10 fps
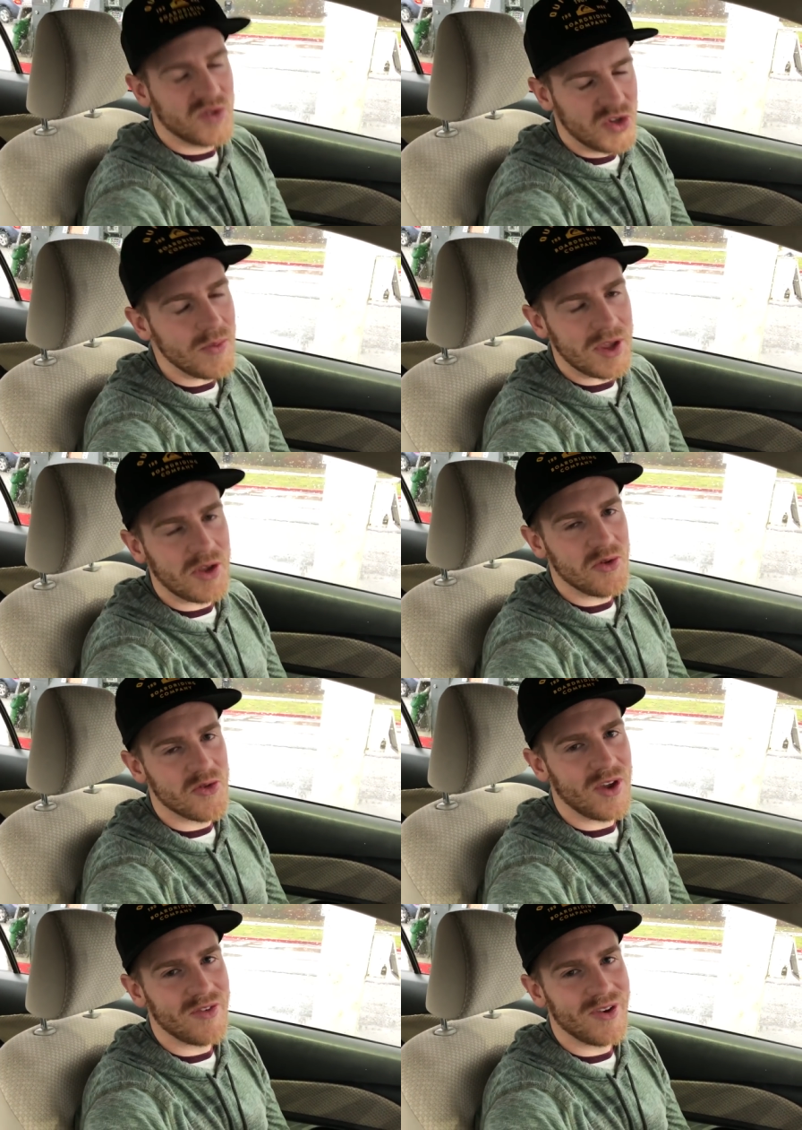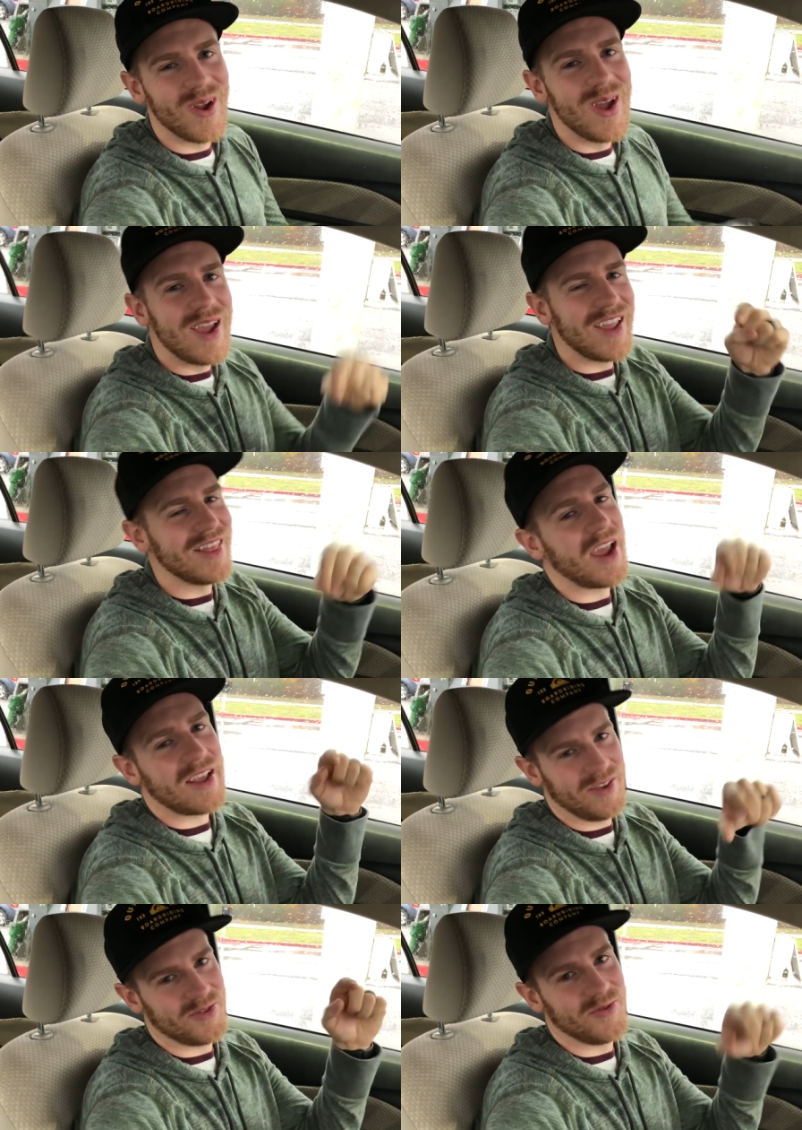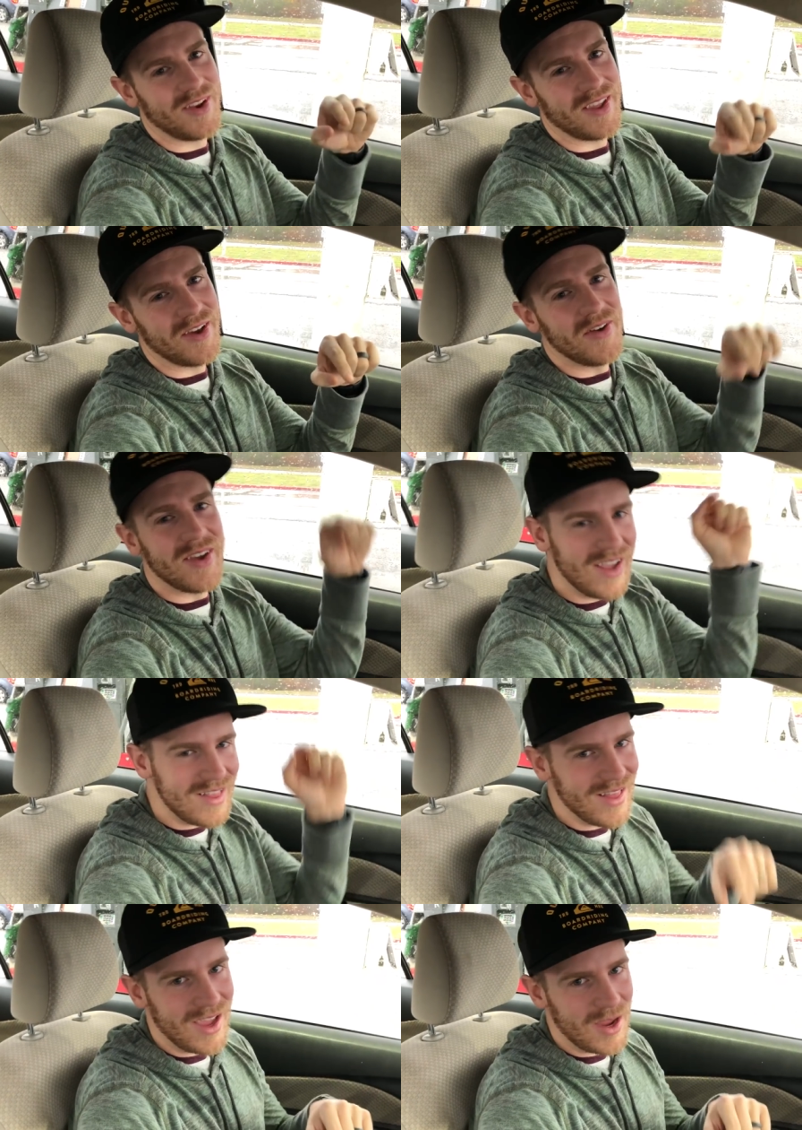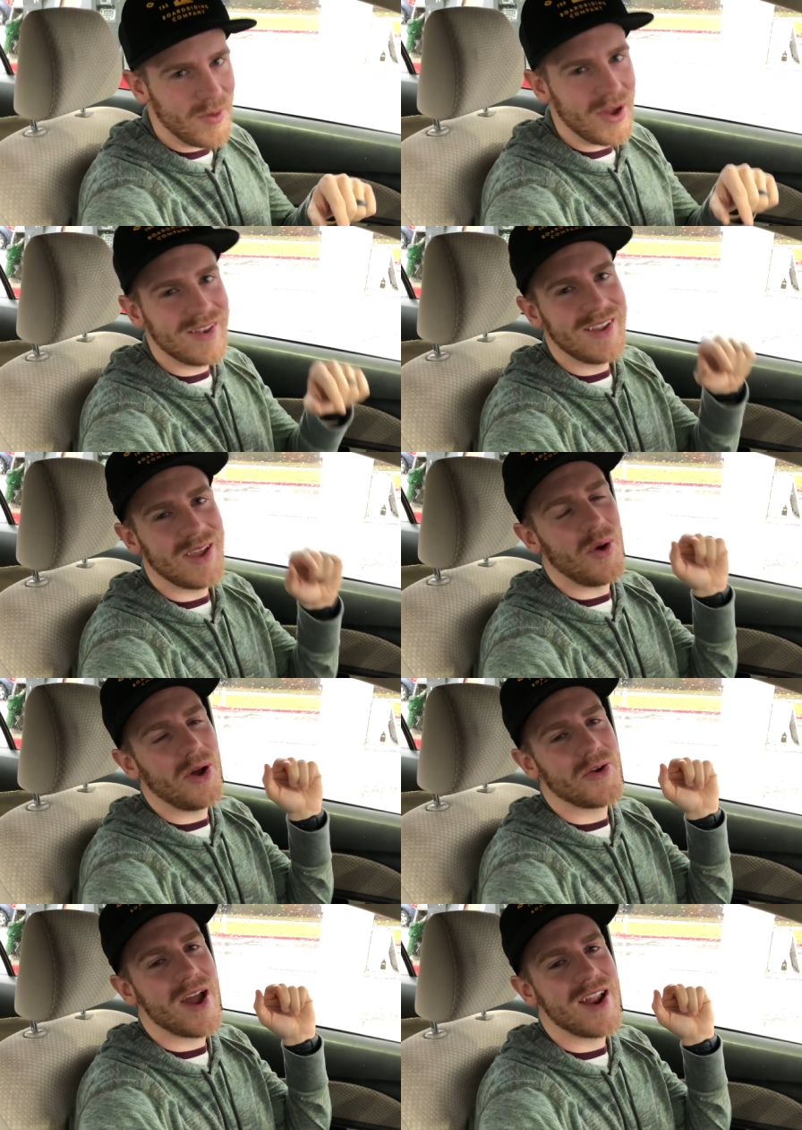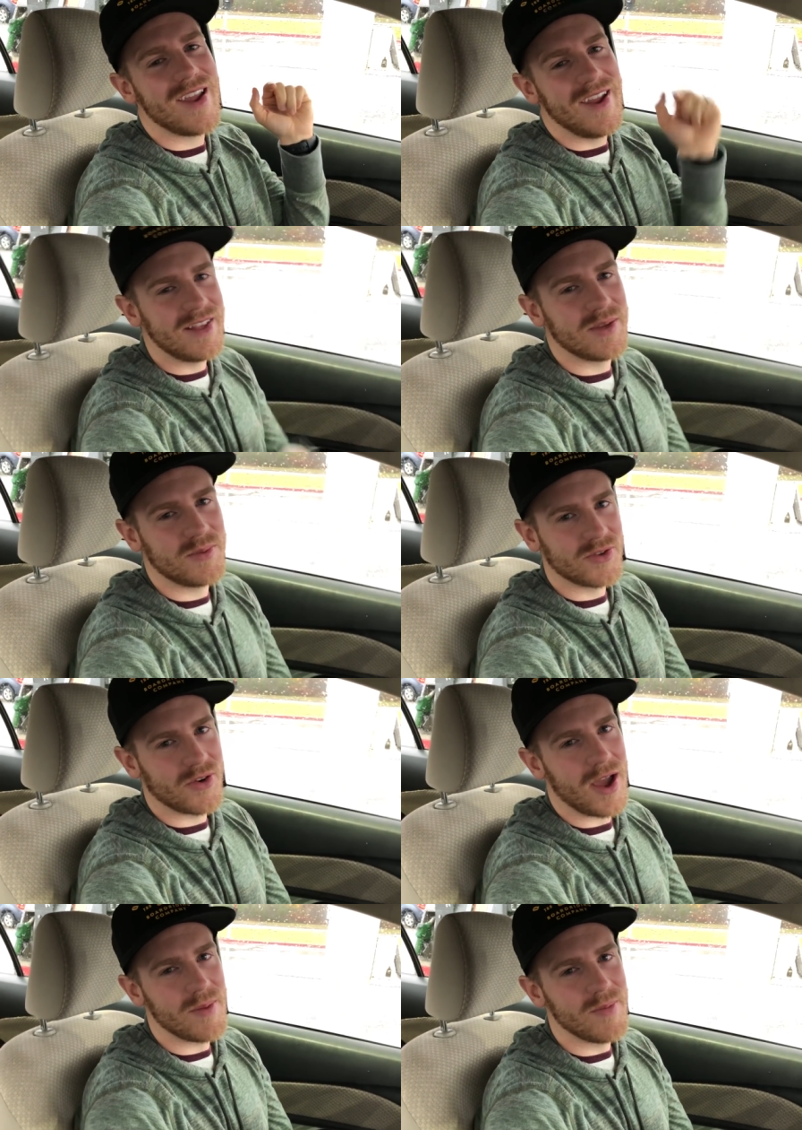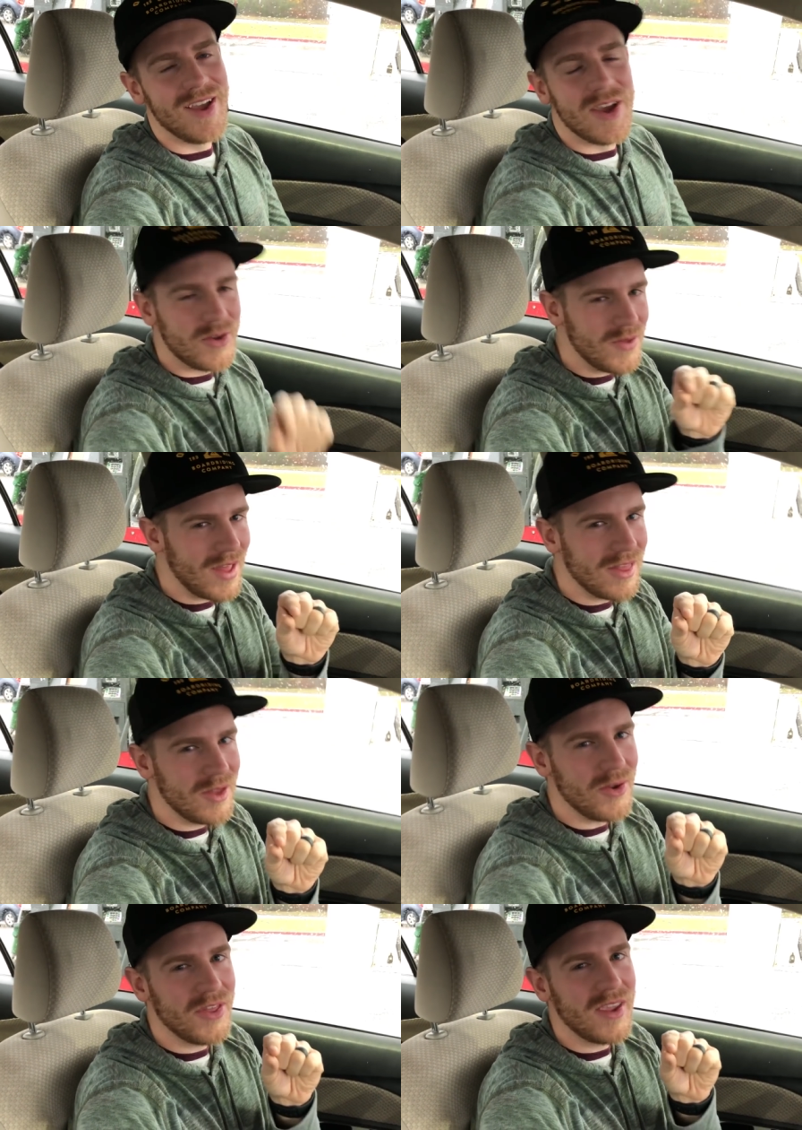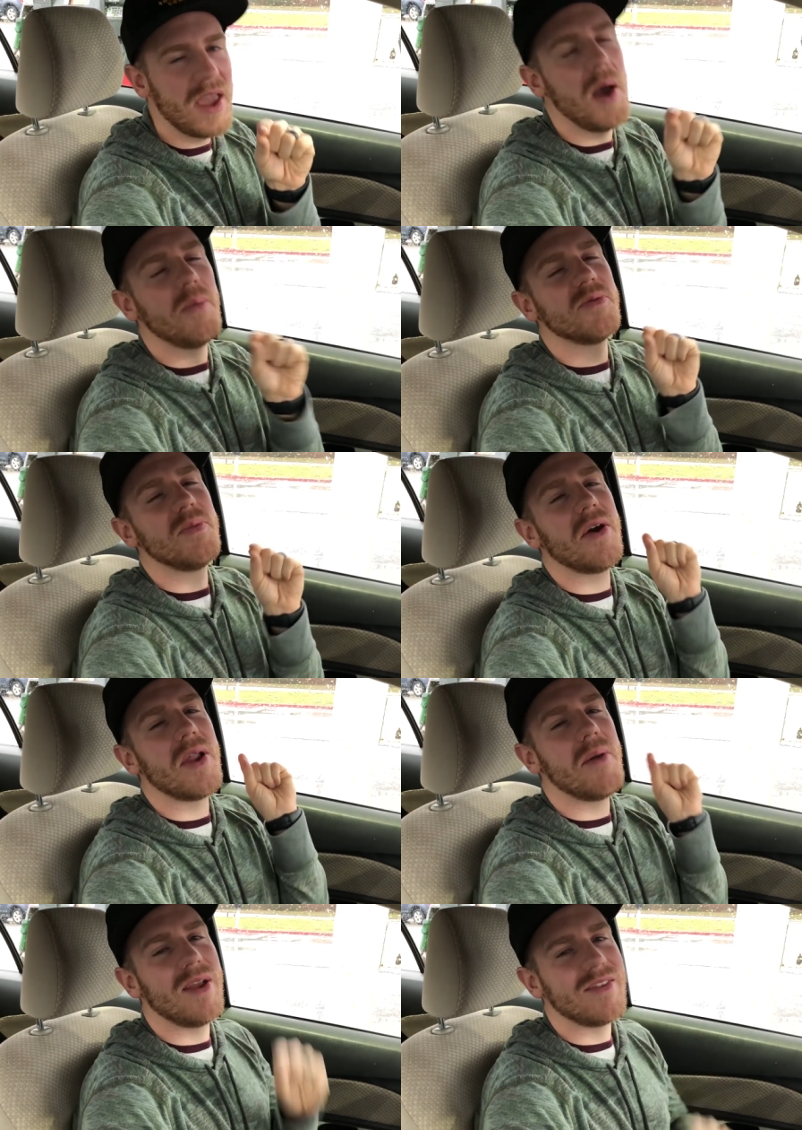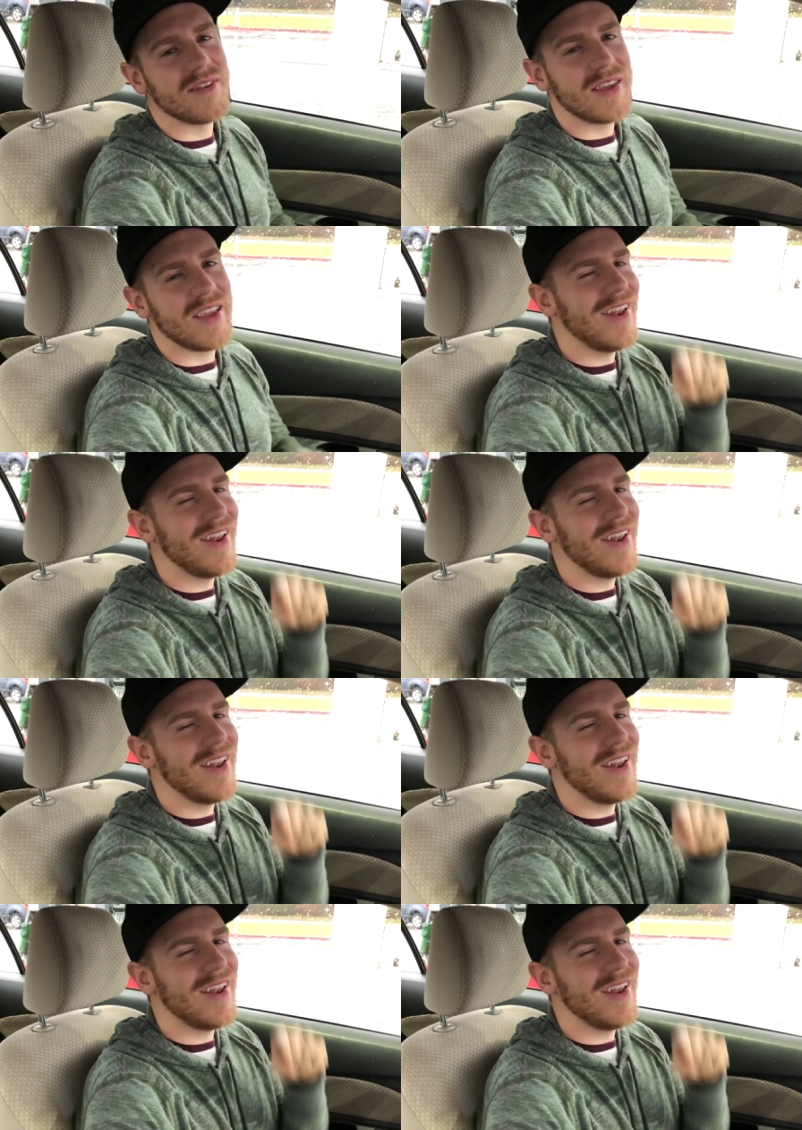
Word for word: do me a huge favor and like this video. Hit the like button, and while you're at it, hit subscribe. Doing that little thing helps me out immensely,